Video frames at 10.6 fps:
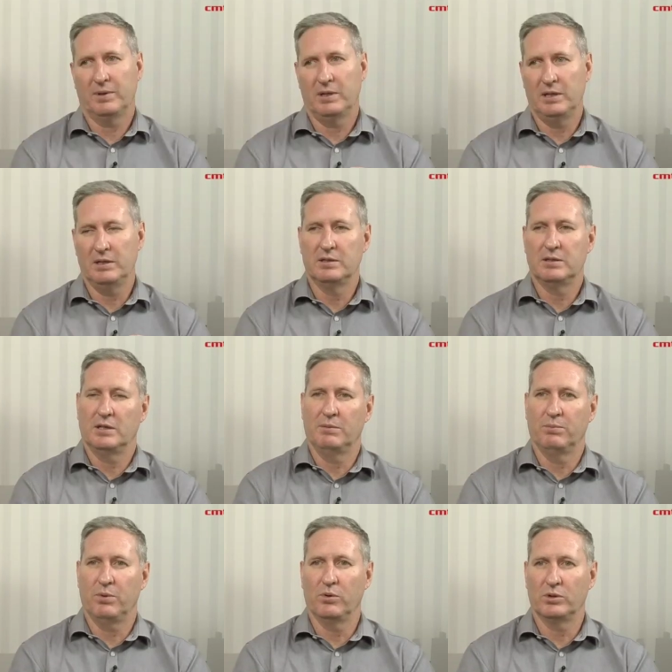these
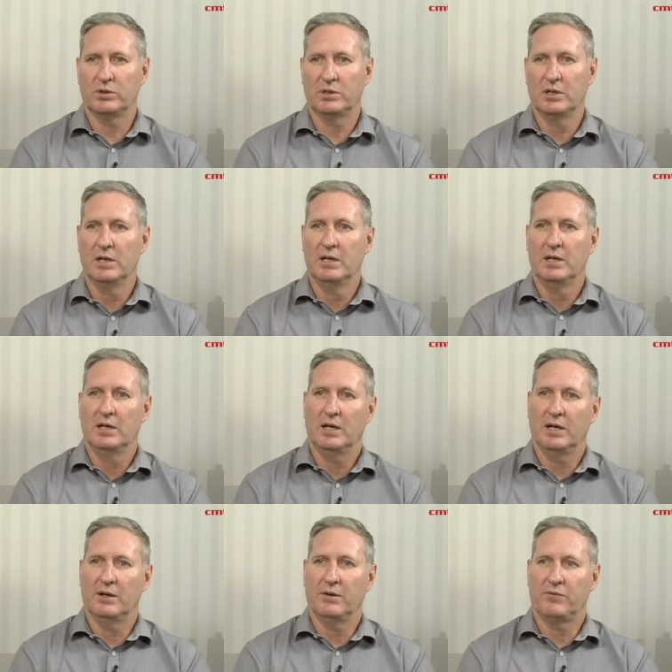imports
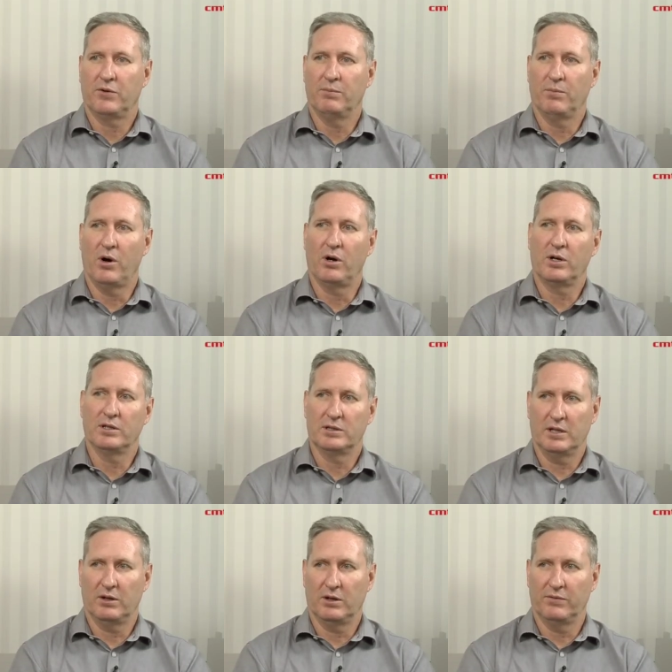from markets
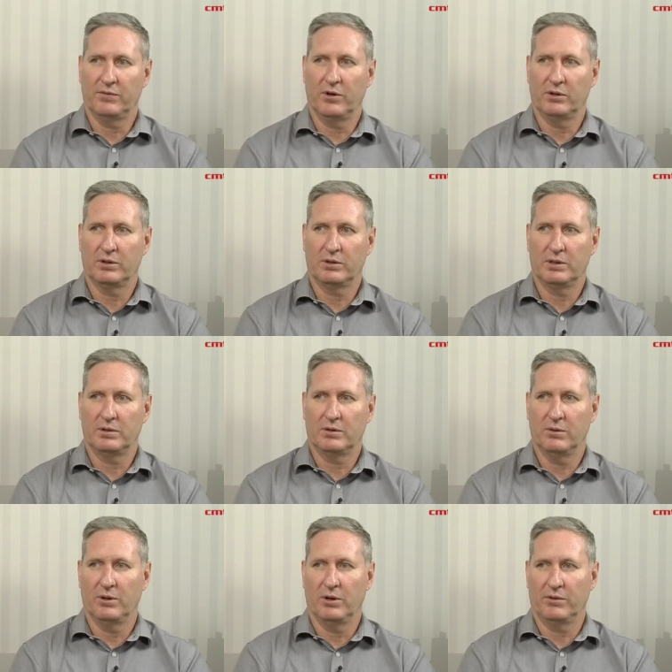that have got
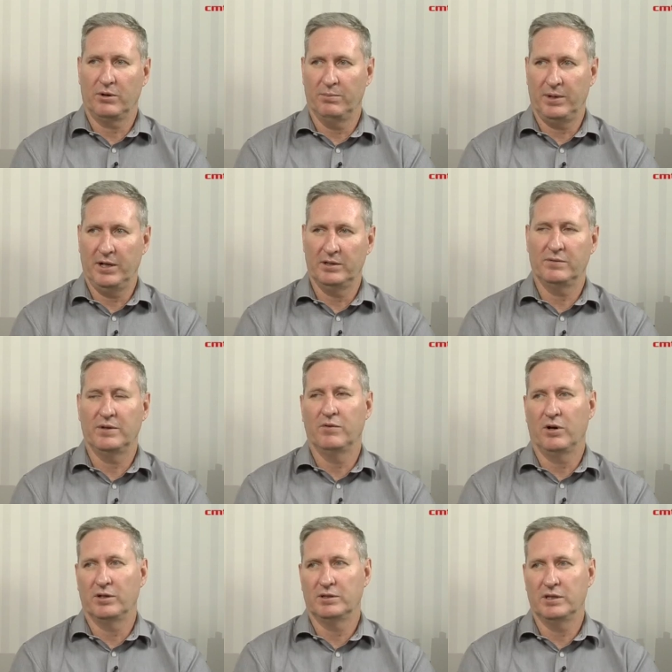competitive
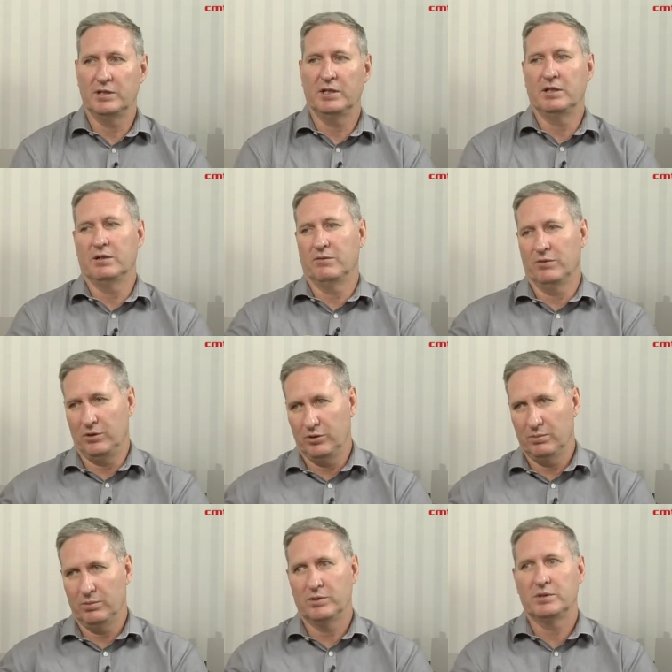advantage in
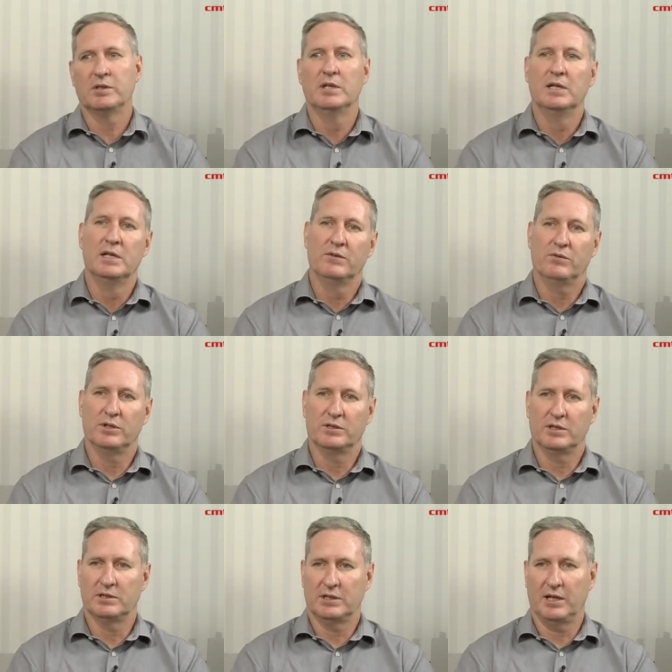renewables, for
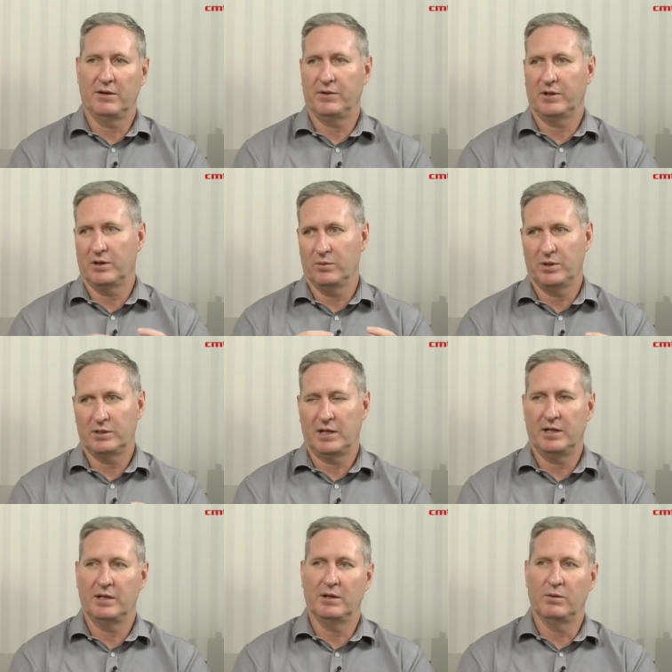instance South Africa with sun